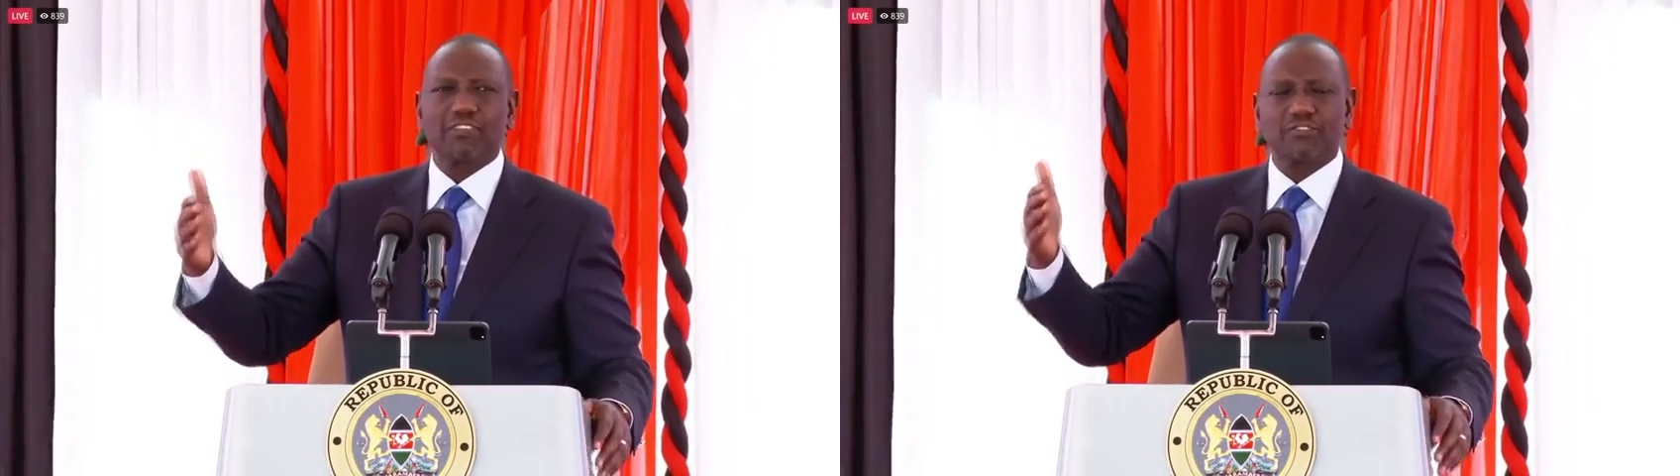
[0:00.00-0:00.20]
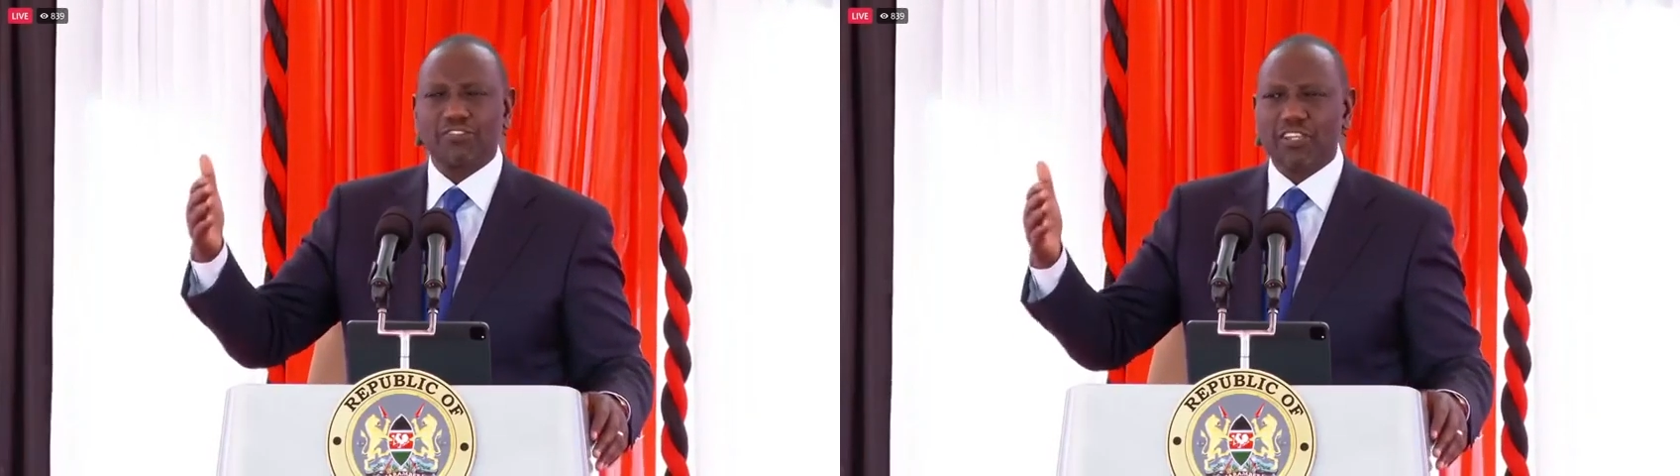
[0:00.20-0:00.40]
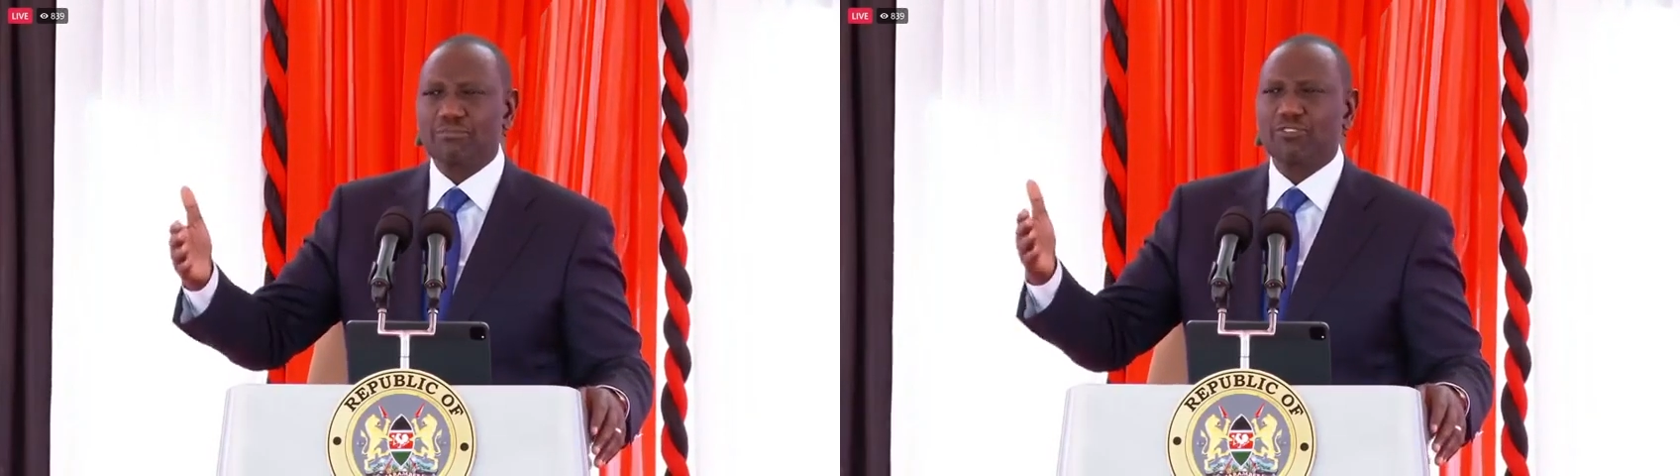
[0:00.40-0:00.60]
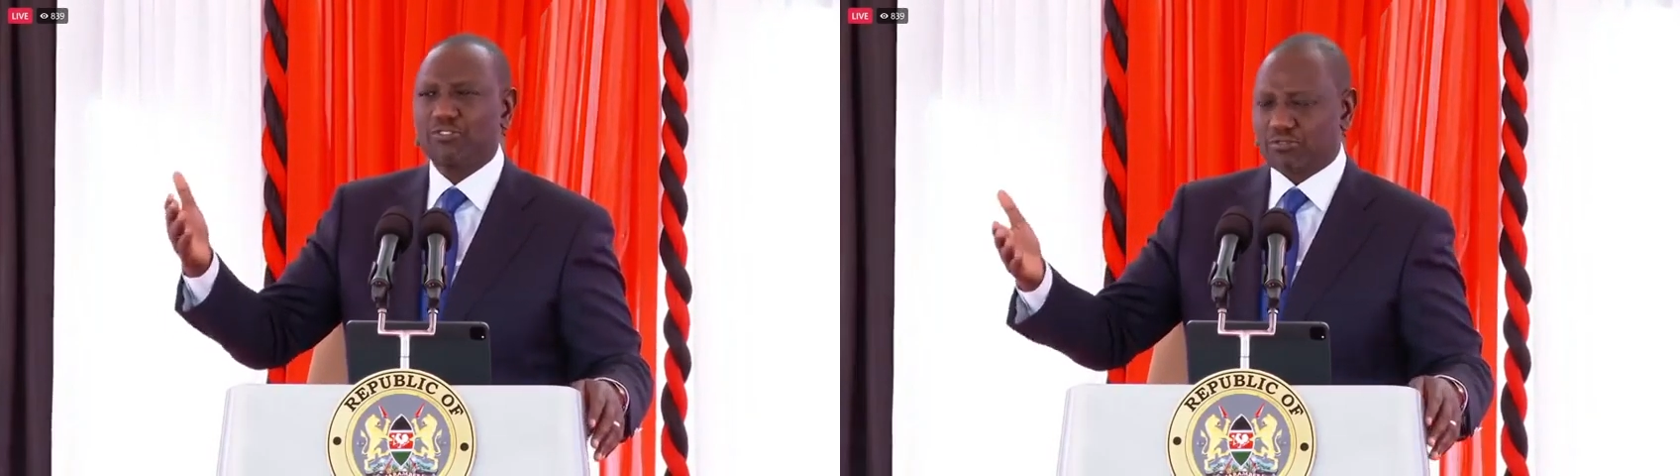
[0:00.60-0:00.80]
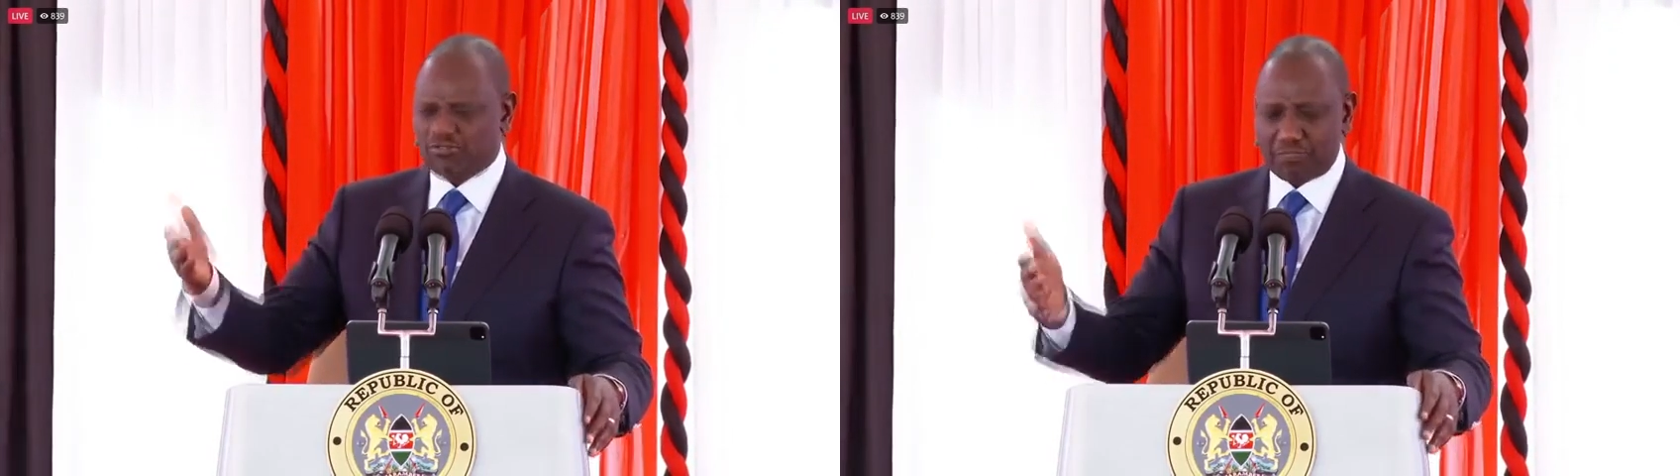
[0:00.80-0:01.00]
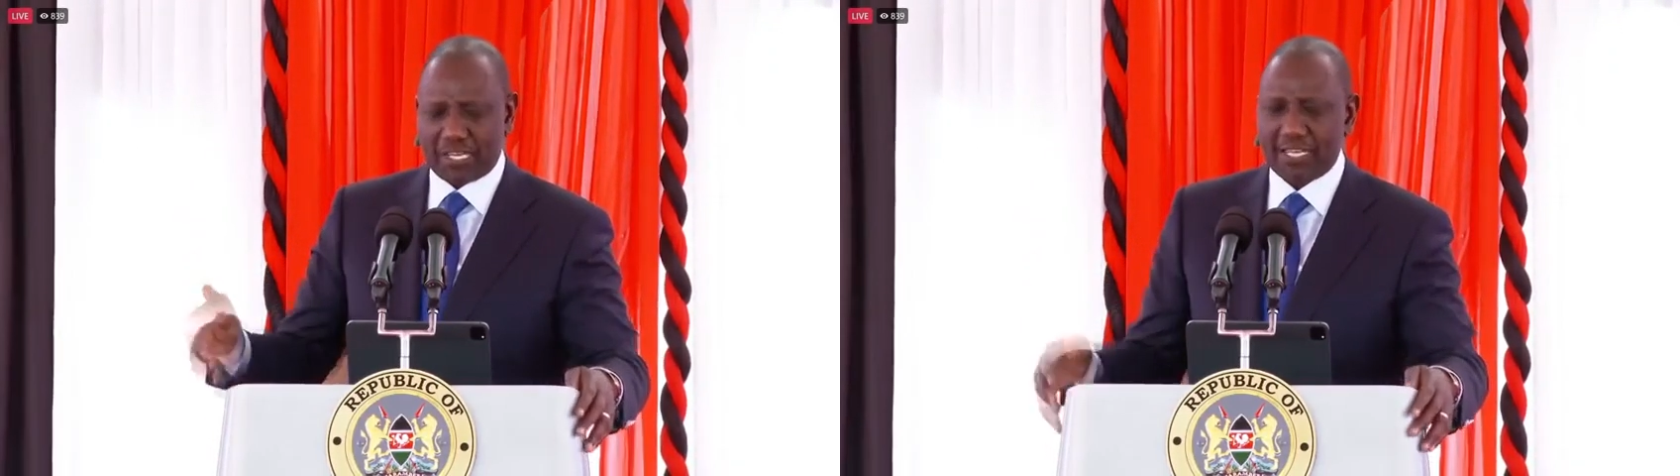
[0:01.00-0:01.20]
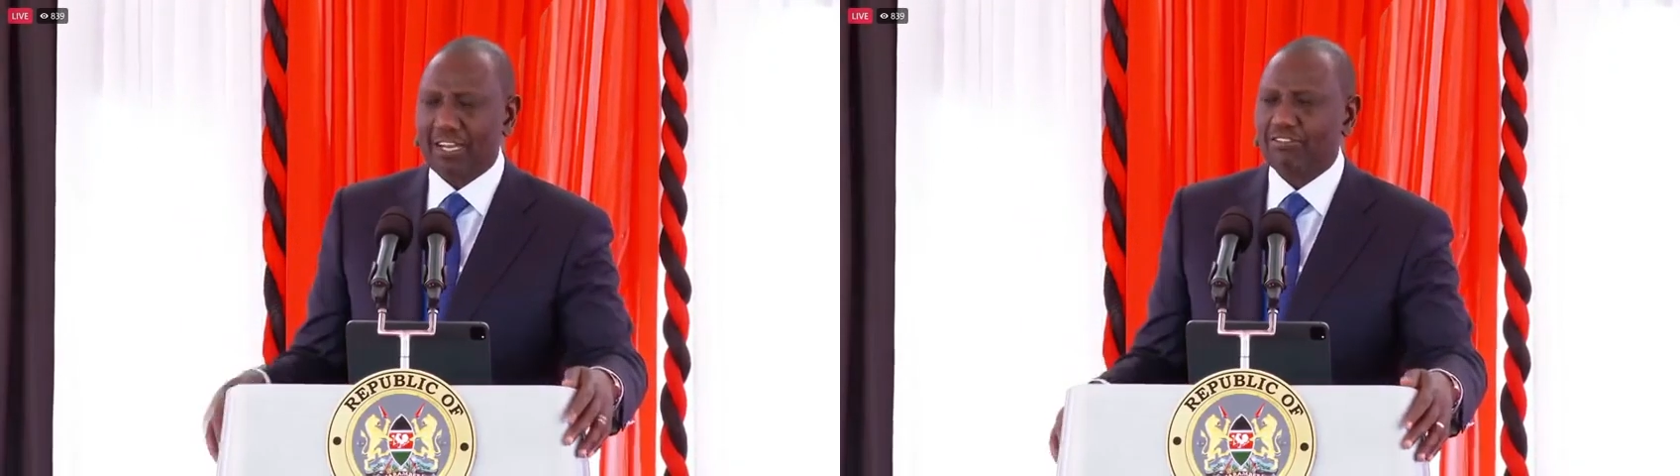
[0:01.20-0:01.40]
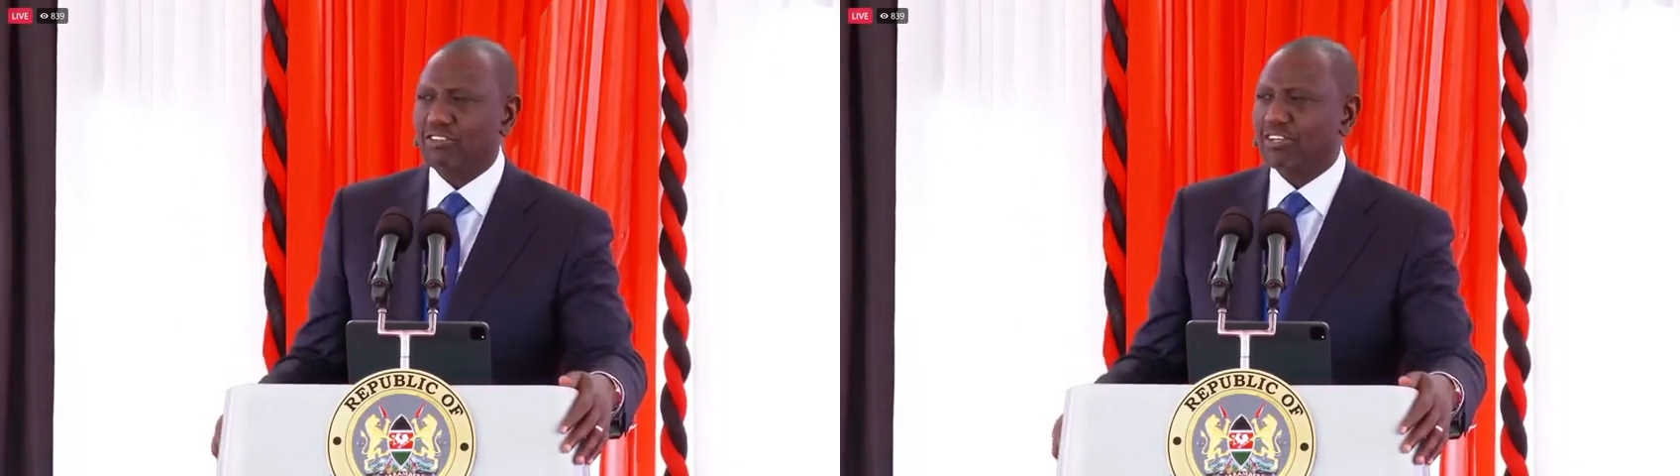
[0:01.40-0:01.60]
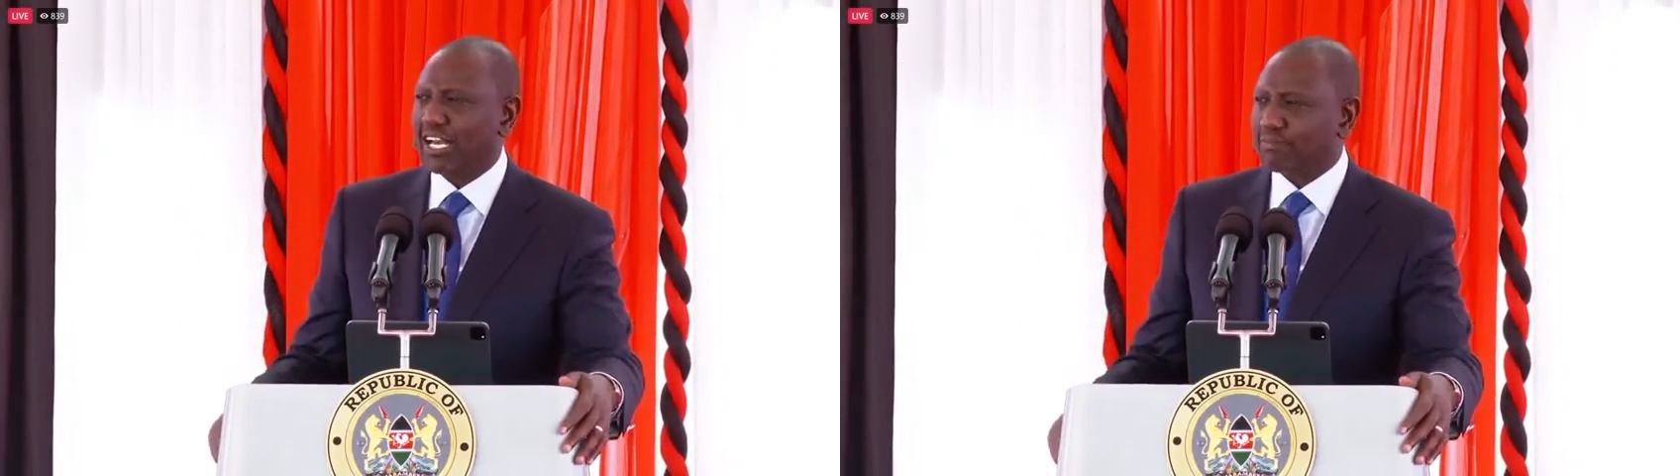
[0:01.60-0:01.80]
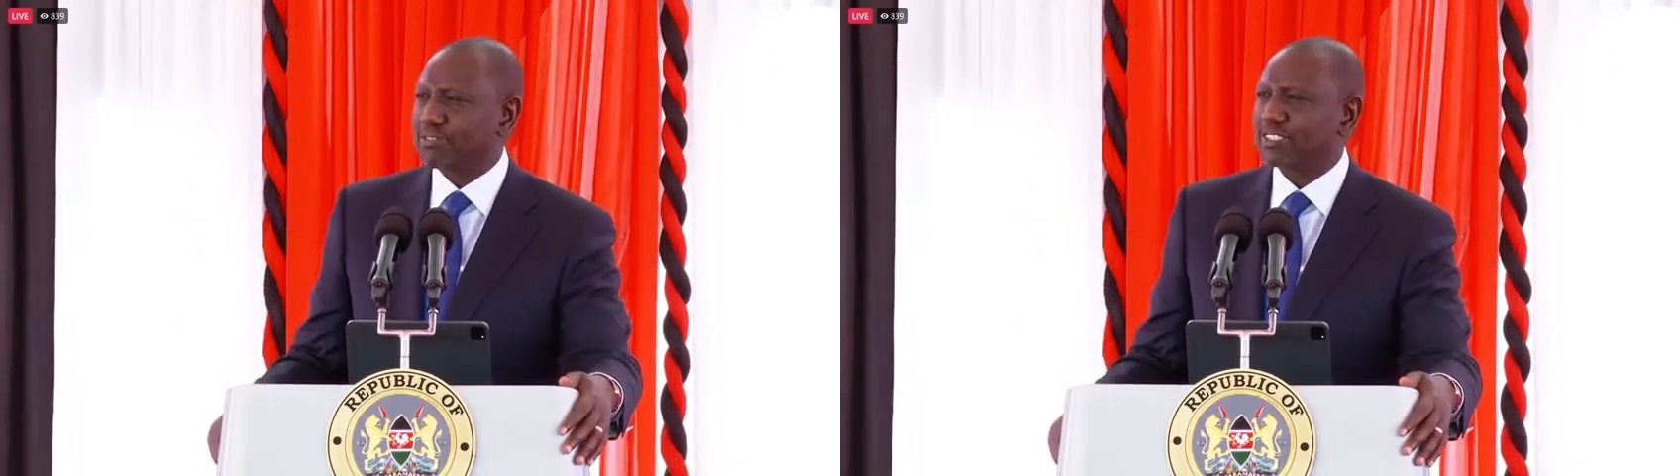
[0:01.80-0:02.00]
for them to pay have not
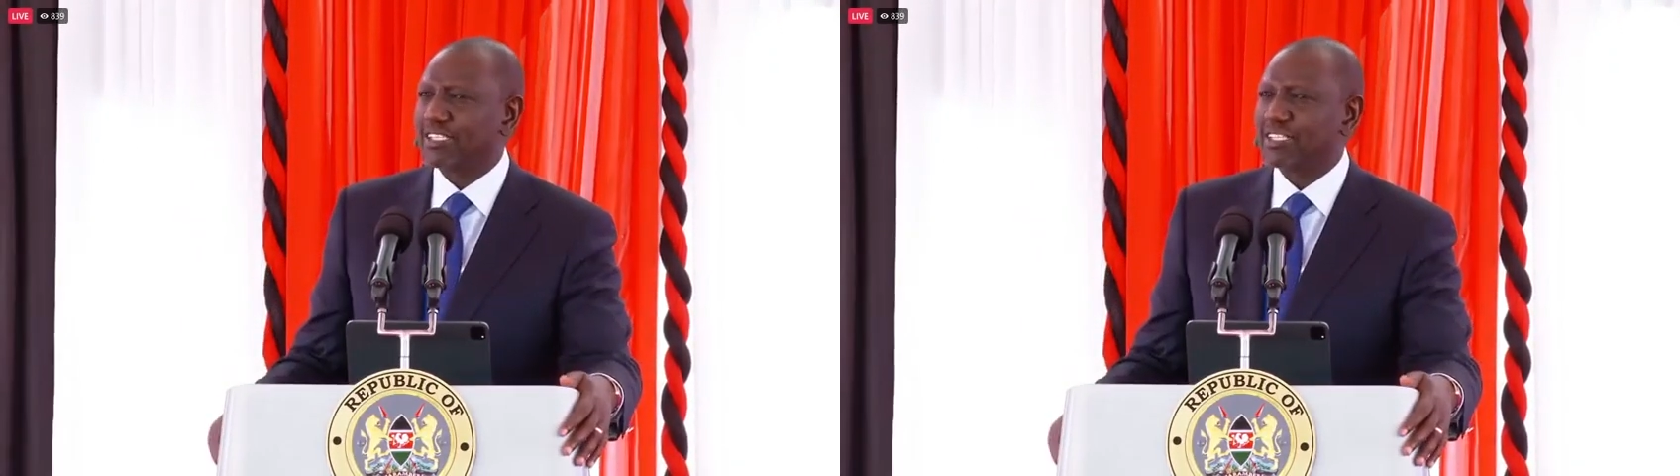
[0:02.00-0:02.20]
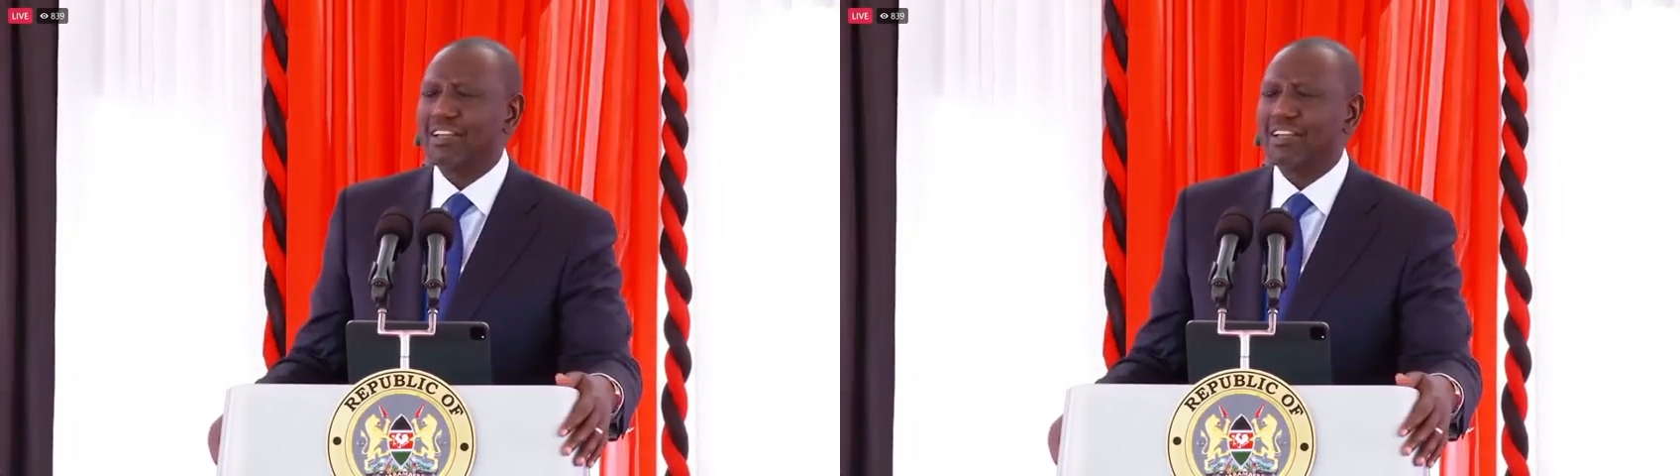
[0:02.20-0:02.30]
lapsed,